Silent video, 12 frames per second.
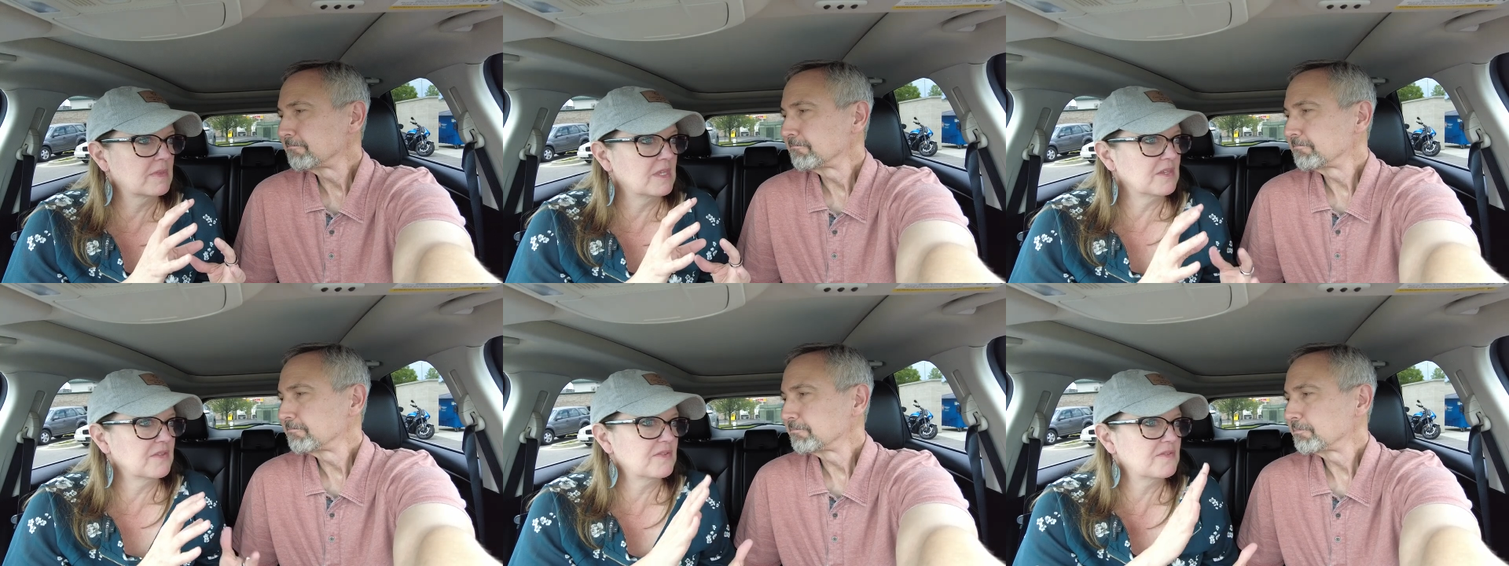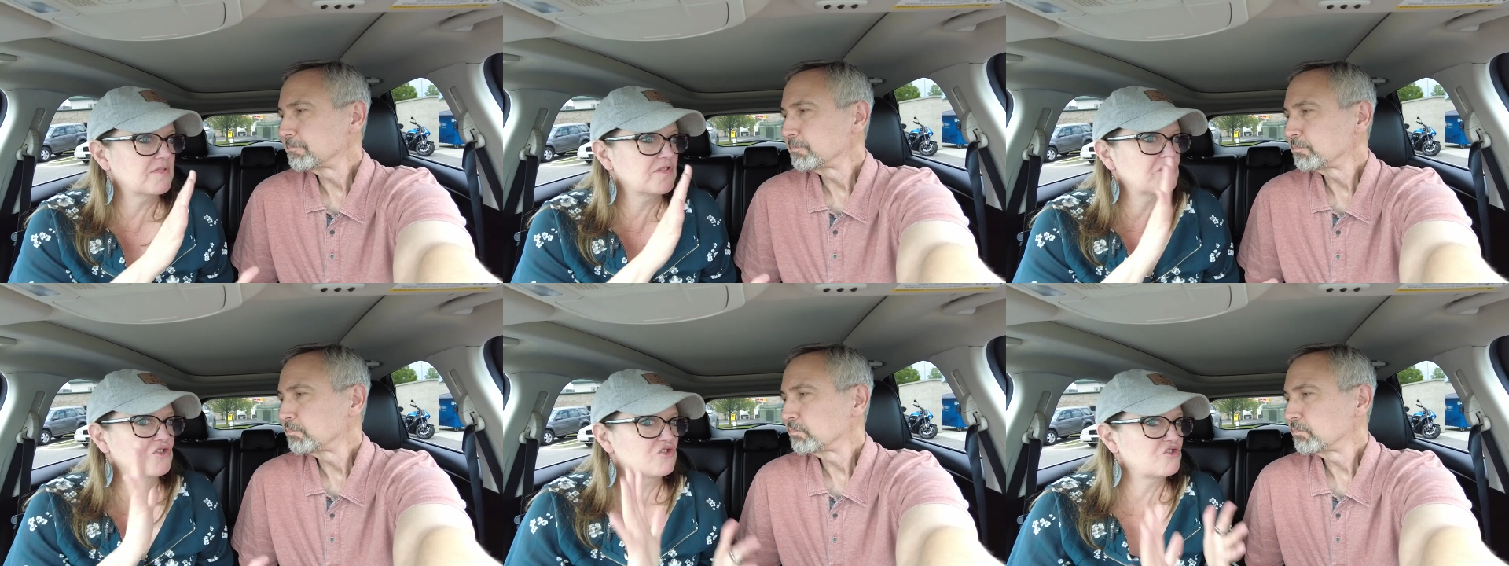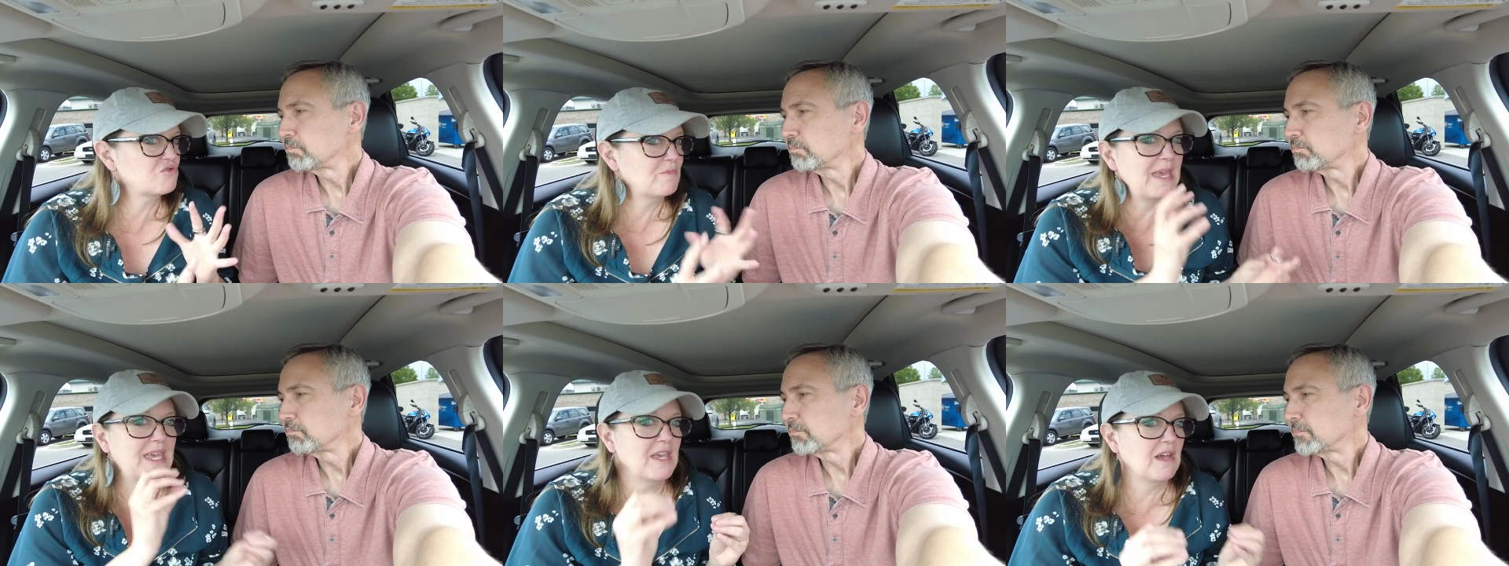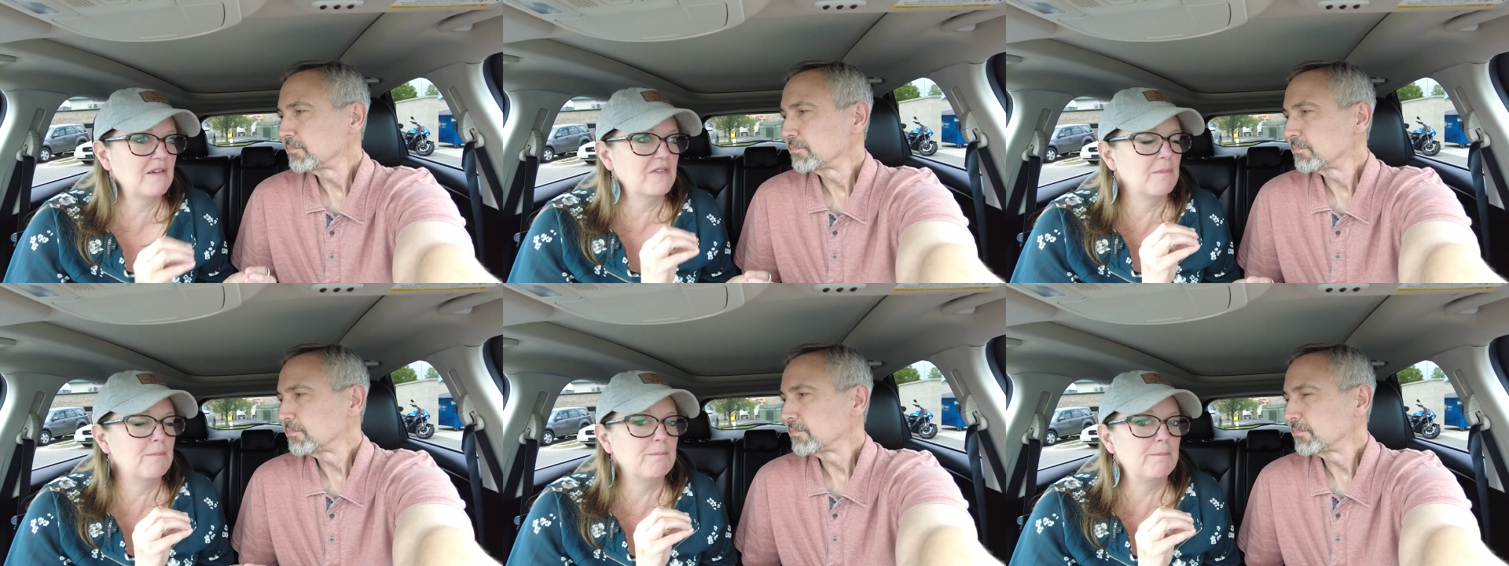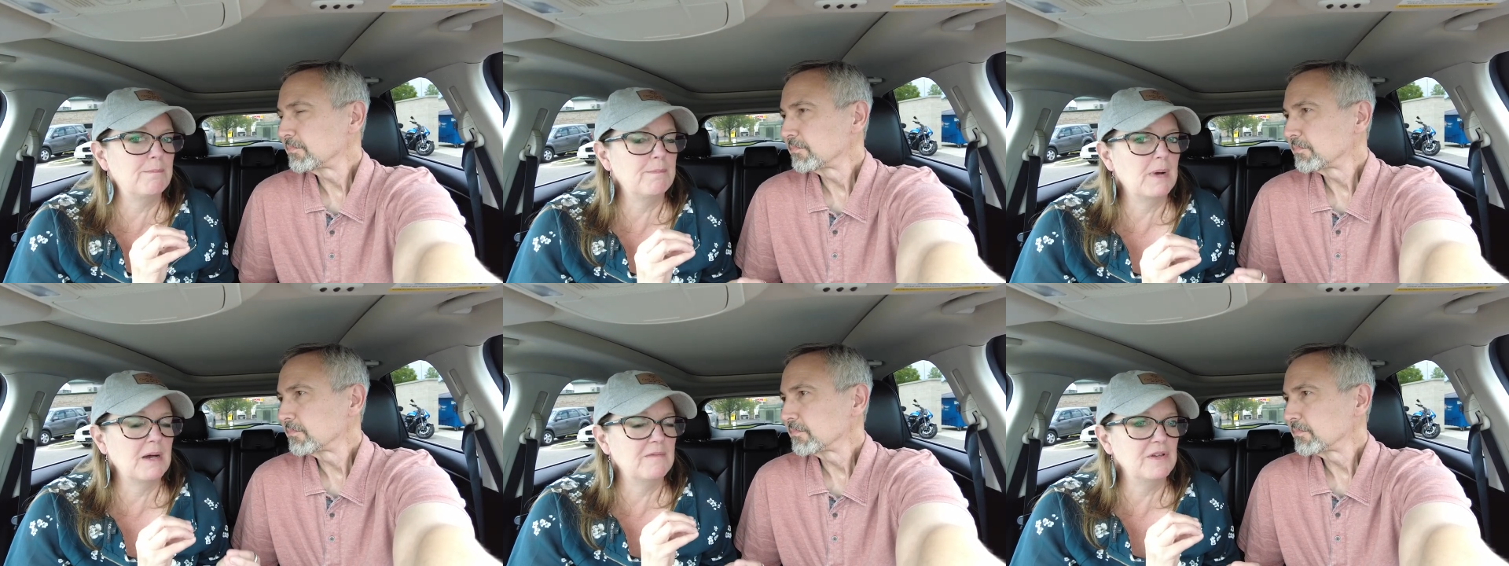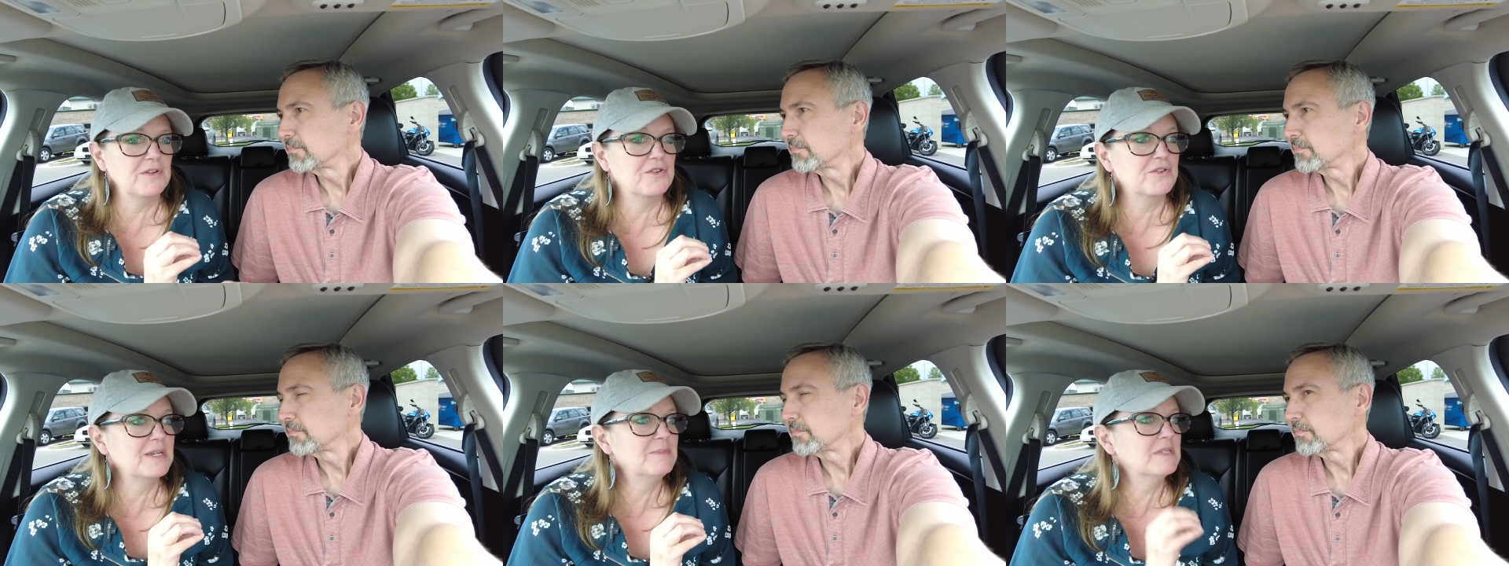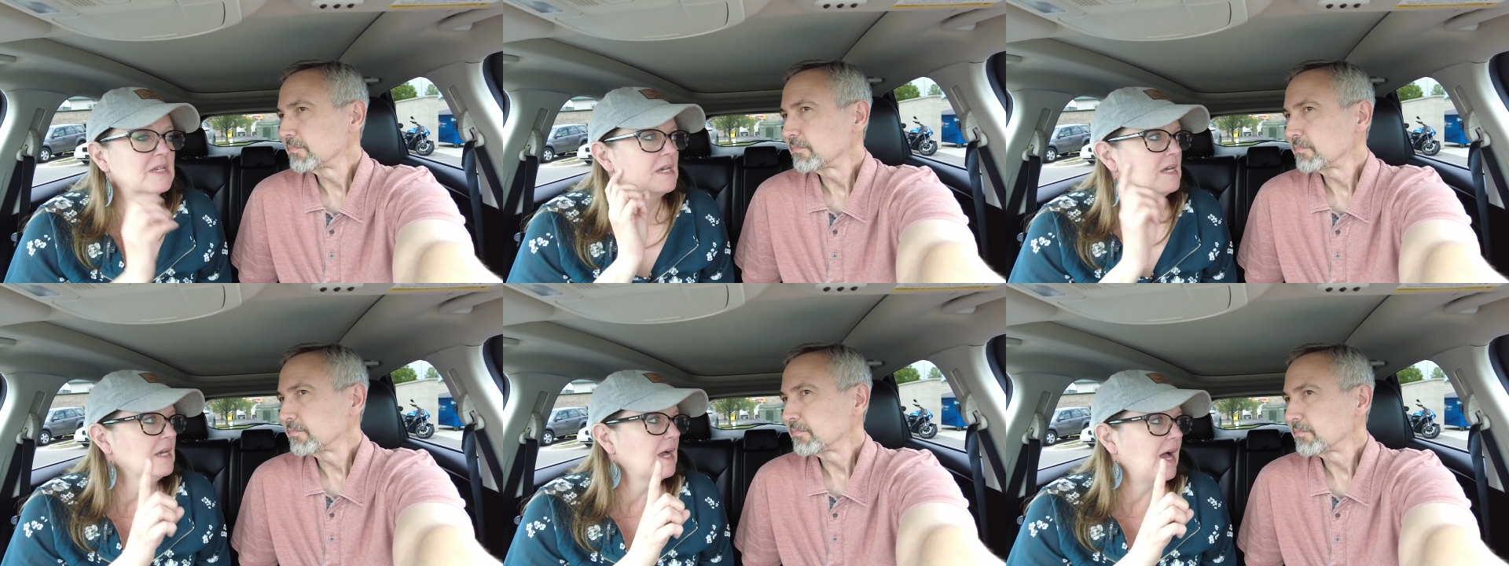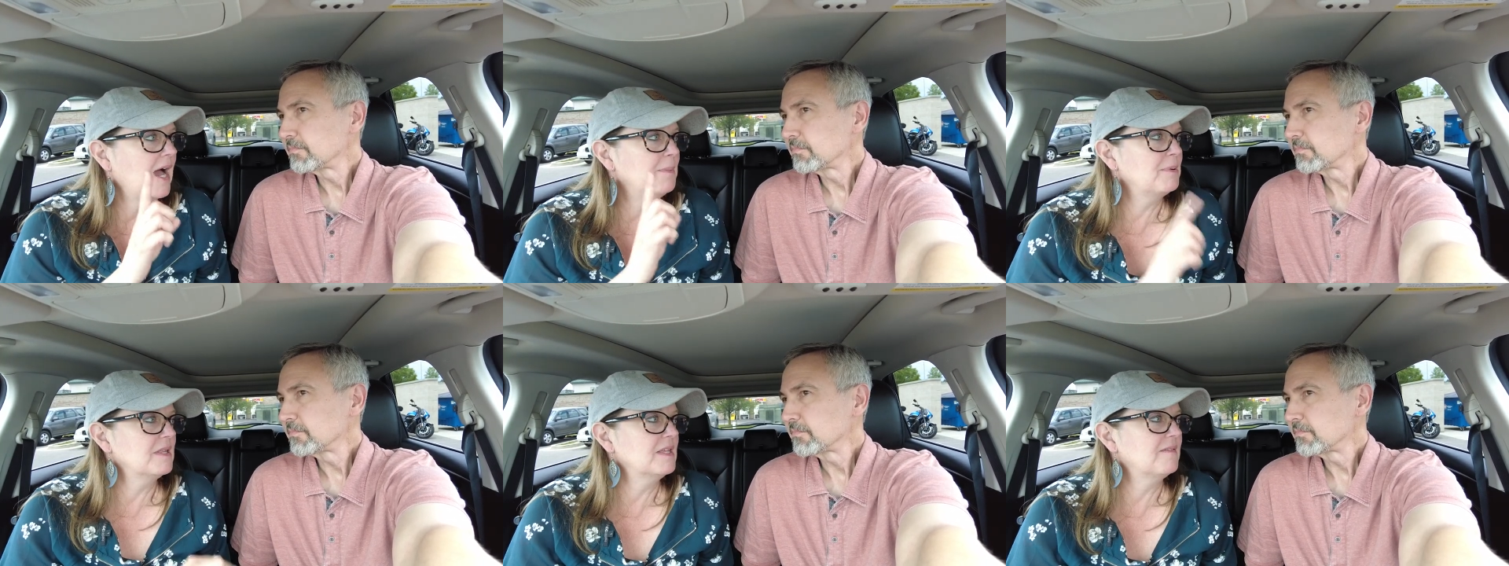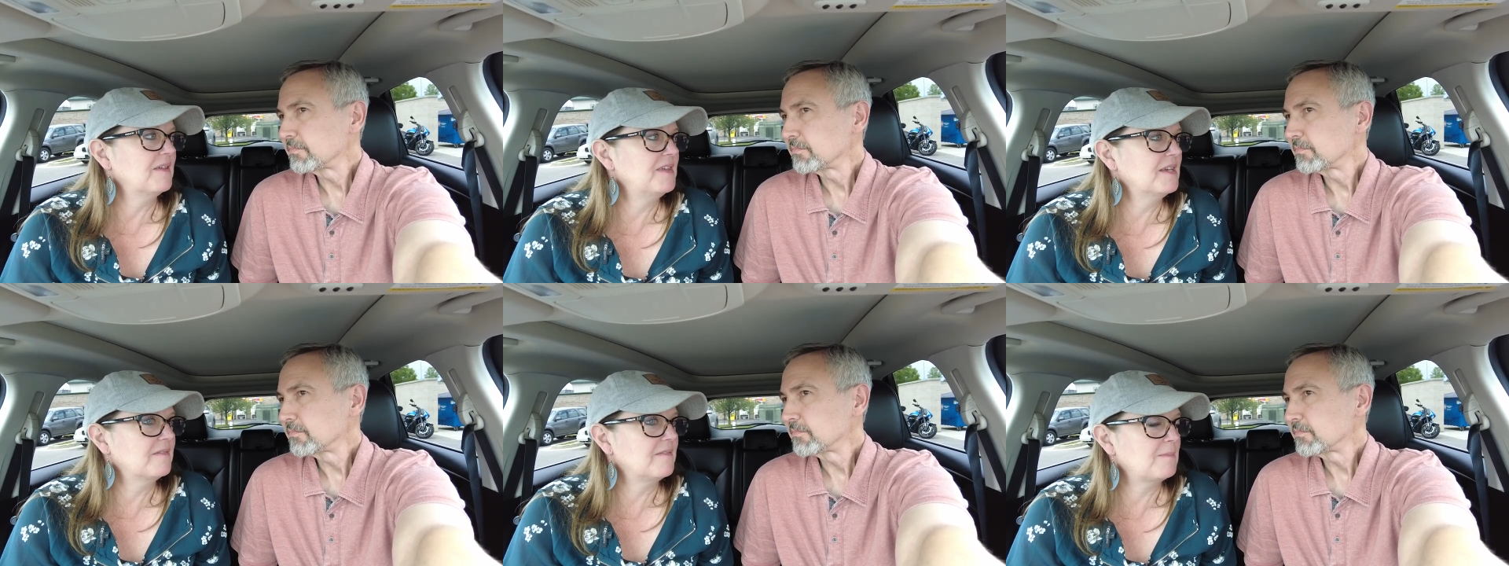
Speaker 1: this making of the uh, Field of Dreams, I believe, I think if